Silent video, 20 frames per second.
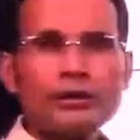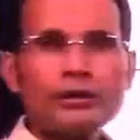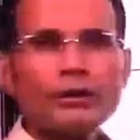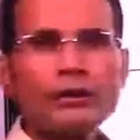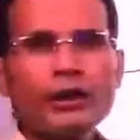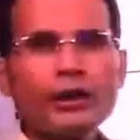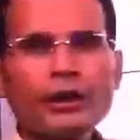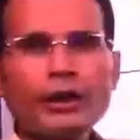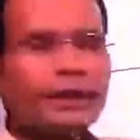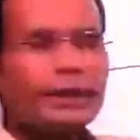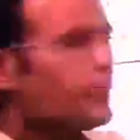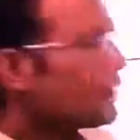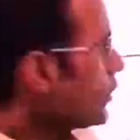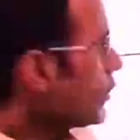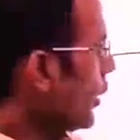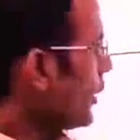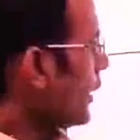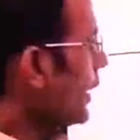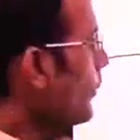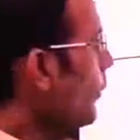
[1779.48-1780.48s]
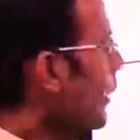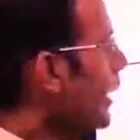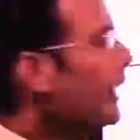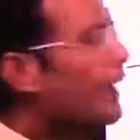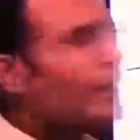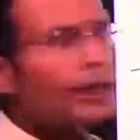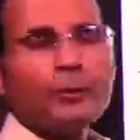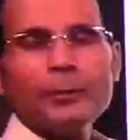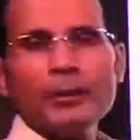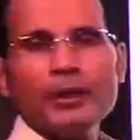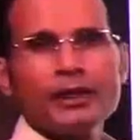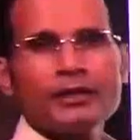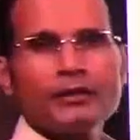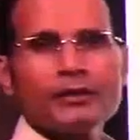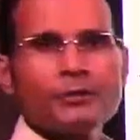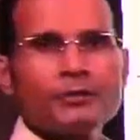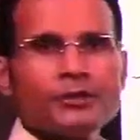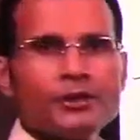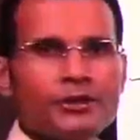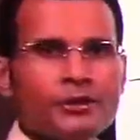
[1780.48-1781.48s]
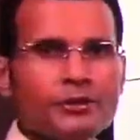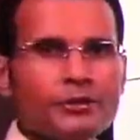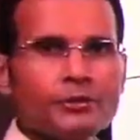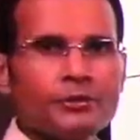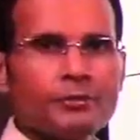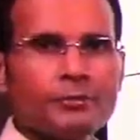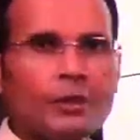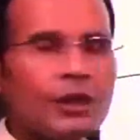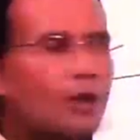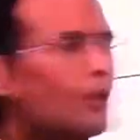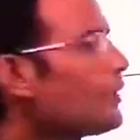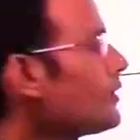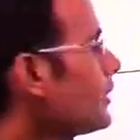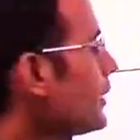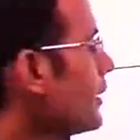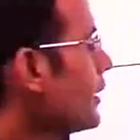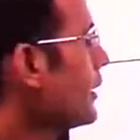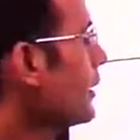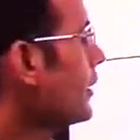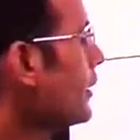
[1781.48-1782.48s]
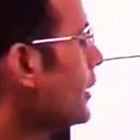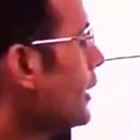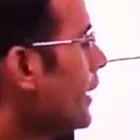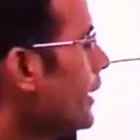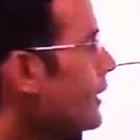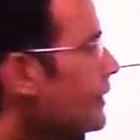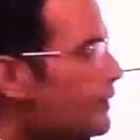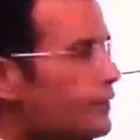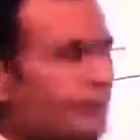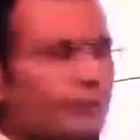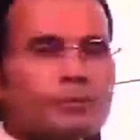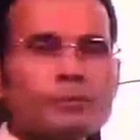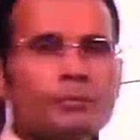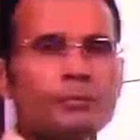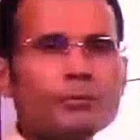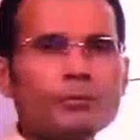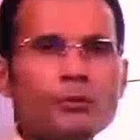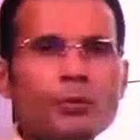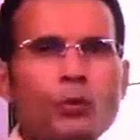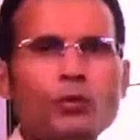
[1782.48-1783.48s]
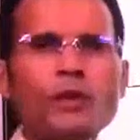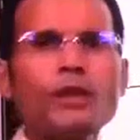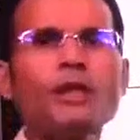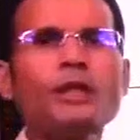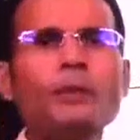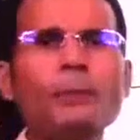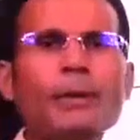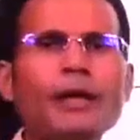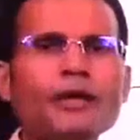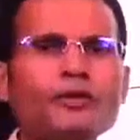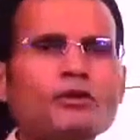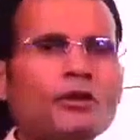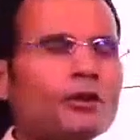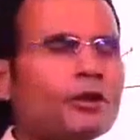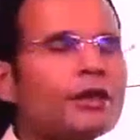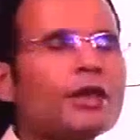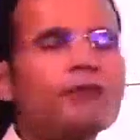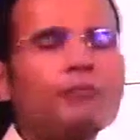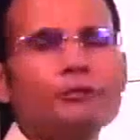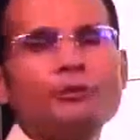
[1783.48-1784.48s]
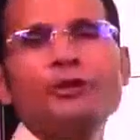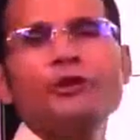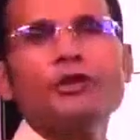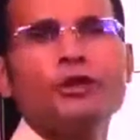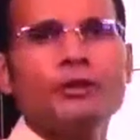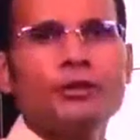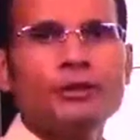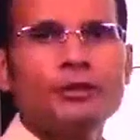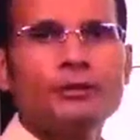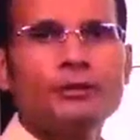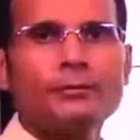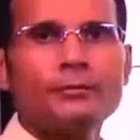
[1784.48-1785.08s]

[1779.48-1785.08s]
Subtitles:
It does not require ATP consumption because it's totally based on the diffusion.